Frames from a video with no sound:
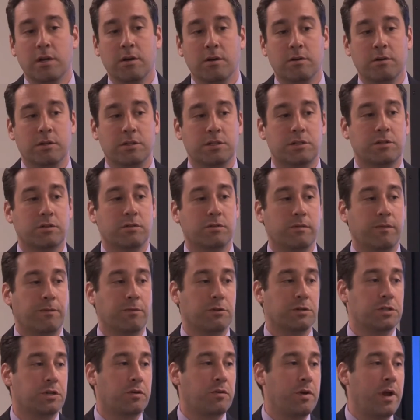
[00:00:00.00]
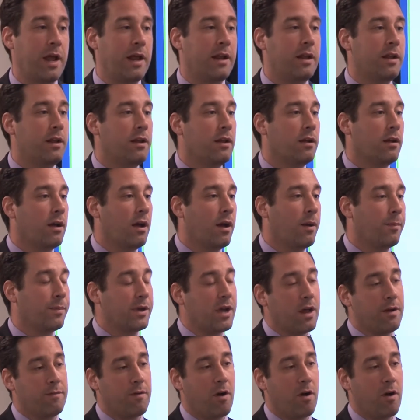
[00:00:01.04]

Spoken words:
was first created. Kind of